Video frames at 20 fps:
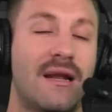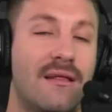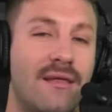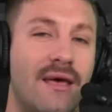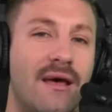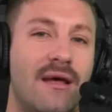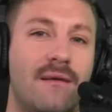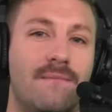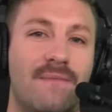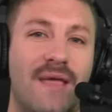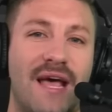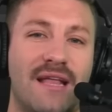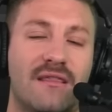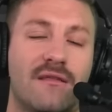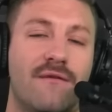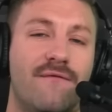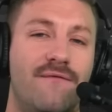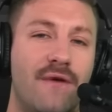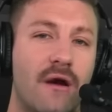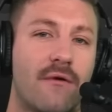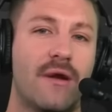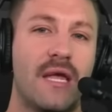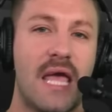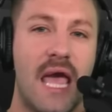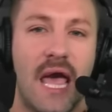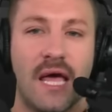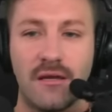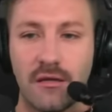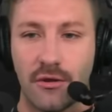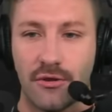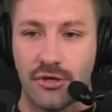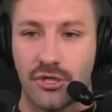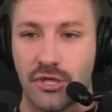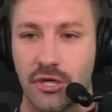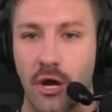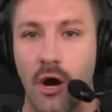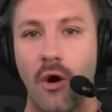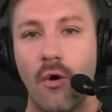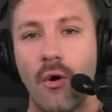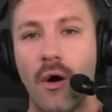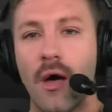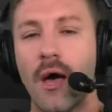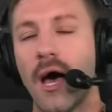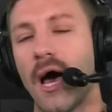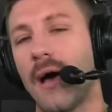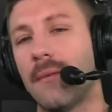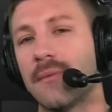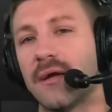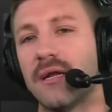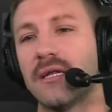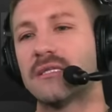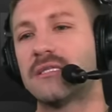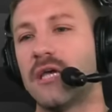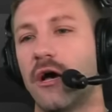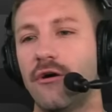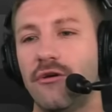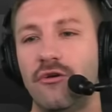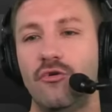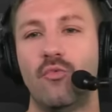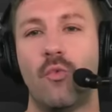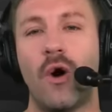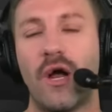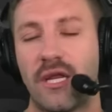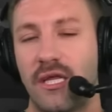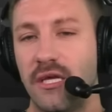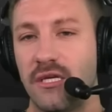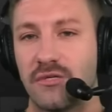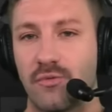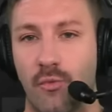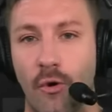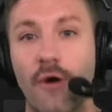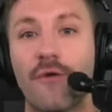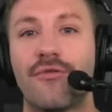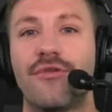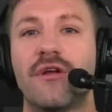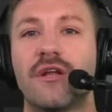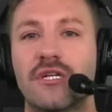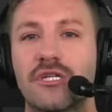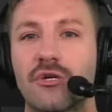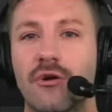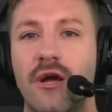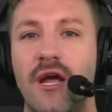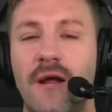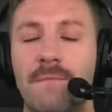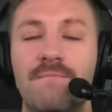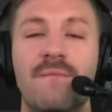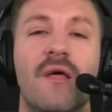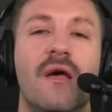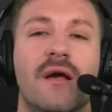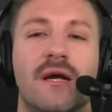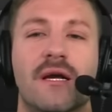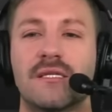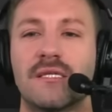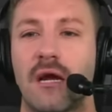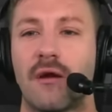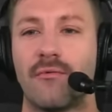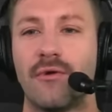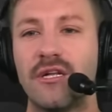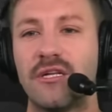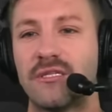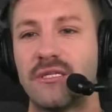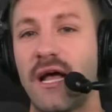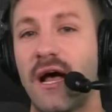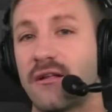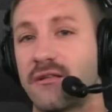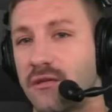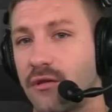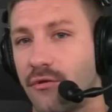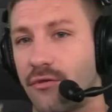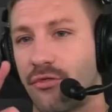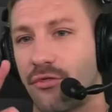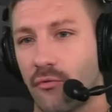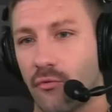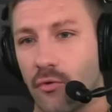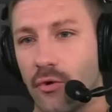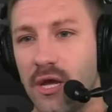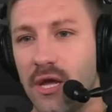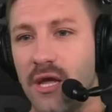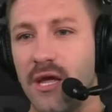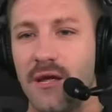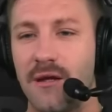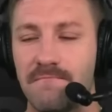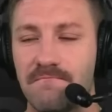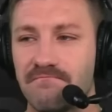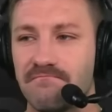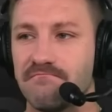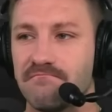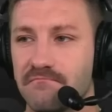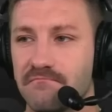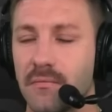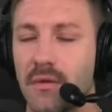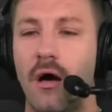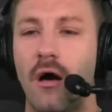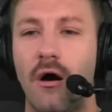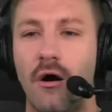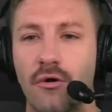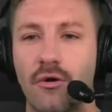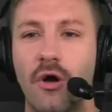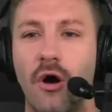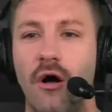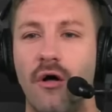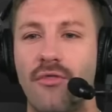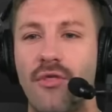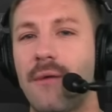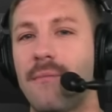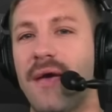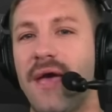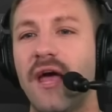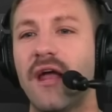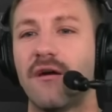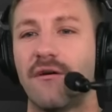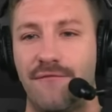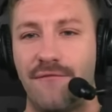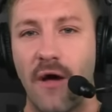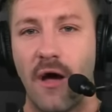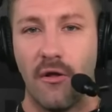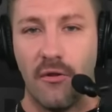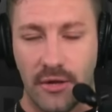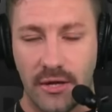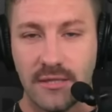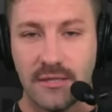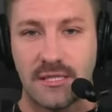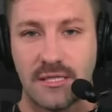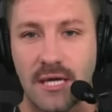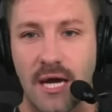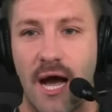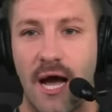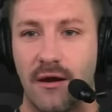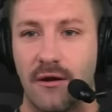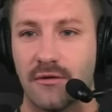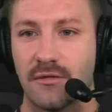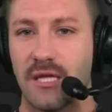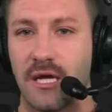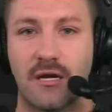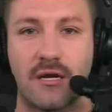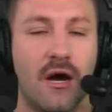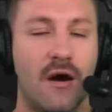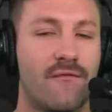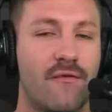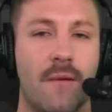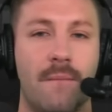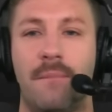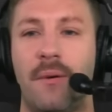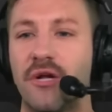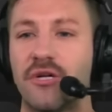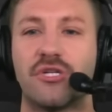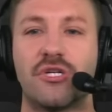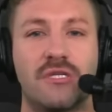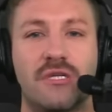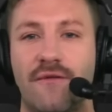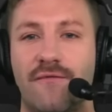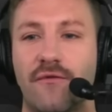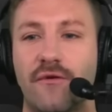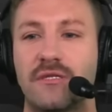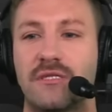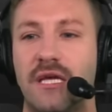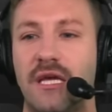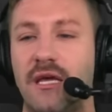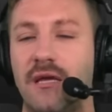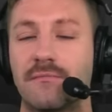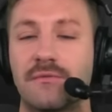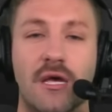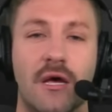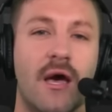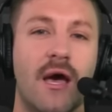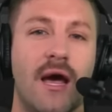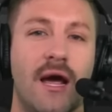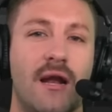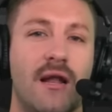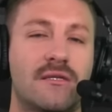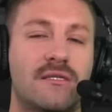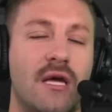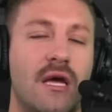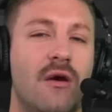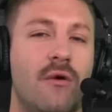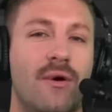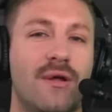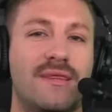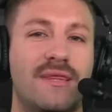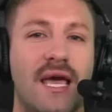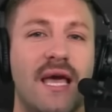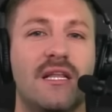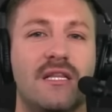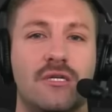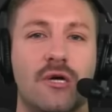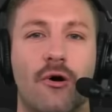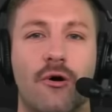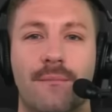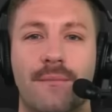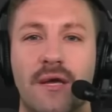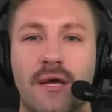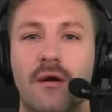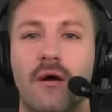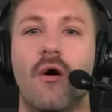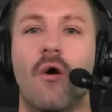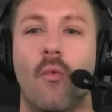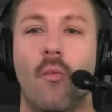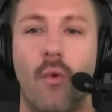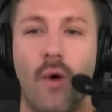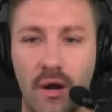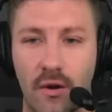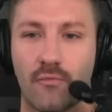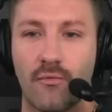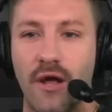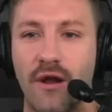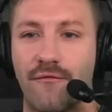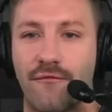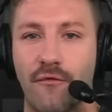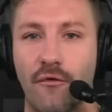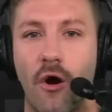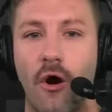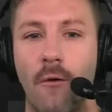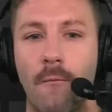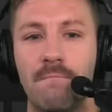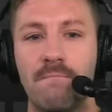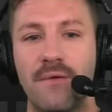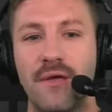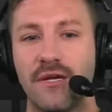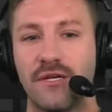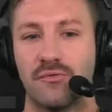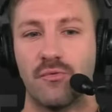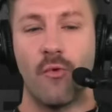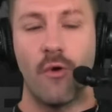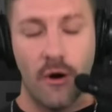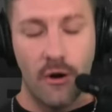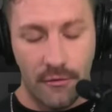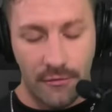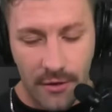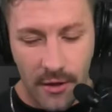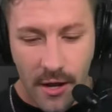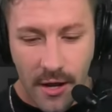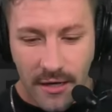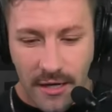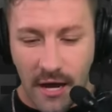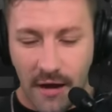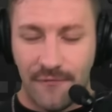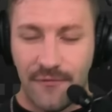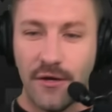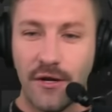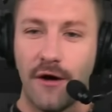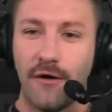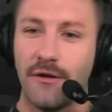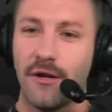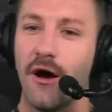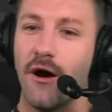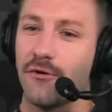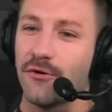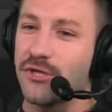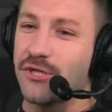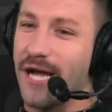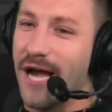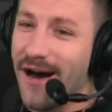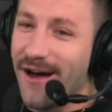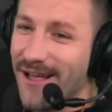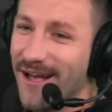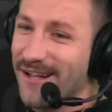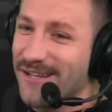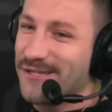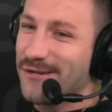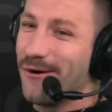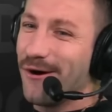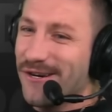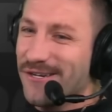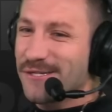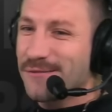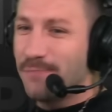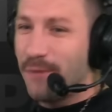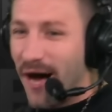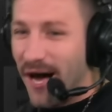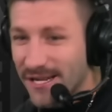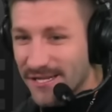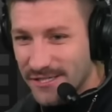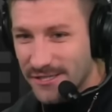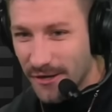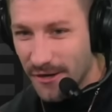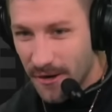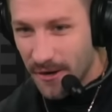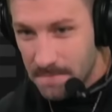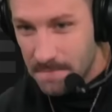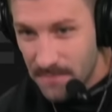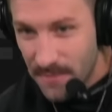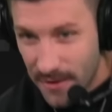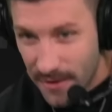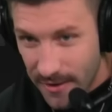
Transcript: And then at the very end of the show, I'm going to tell you what he's worth in a trade because I reached out to three, I'll call them NFL insiders that cover a bunch of different teams. And I'll tell you what they told me what Renfrow is worth. Now, if you don't know, shout out to our sponsor.